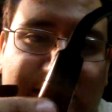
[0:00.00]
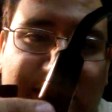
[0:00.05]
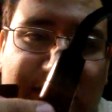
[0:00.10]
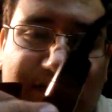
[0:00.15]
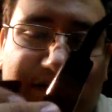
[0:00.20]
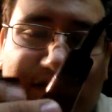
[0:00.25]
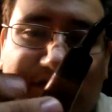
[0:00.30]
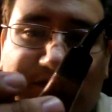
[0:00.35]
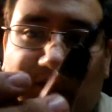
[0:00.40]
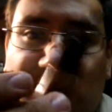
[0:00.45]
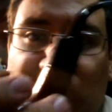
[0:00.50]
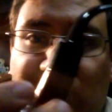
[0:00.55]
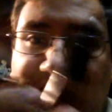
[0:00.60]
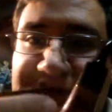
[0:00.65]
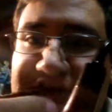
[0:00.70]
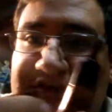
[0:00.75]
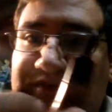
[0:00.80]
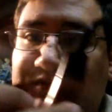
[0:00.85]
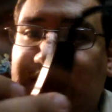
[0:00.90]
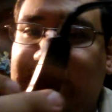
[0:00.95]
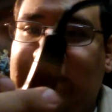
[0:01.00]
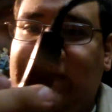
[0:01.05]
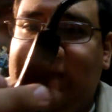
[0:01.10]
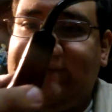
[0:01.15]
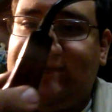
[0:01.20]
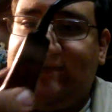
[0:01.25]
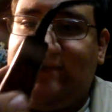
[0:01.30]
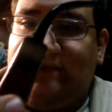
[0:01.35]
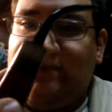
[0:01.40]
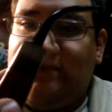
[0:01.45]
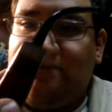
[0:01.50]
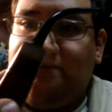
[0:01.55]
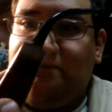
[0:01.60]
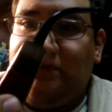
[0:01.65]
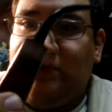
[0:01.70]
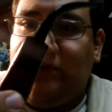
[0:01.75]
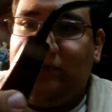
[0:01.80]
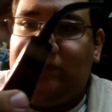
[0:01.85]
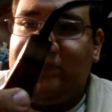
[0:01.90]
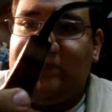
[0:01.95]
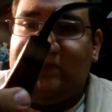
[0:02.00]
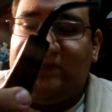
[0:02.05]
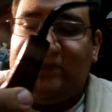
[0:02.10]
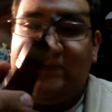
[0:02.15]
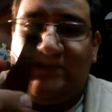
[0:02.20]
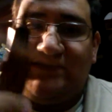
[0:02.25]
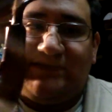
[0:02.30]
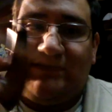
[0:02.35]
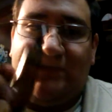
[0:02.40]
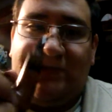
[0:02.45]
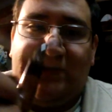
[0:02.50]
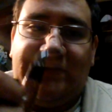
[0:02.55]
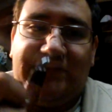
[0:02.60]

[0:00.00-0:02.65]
This one has the Peterson system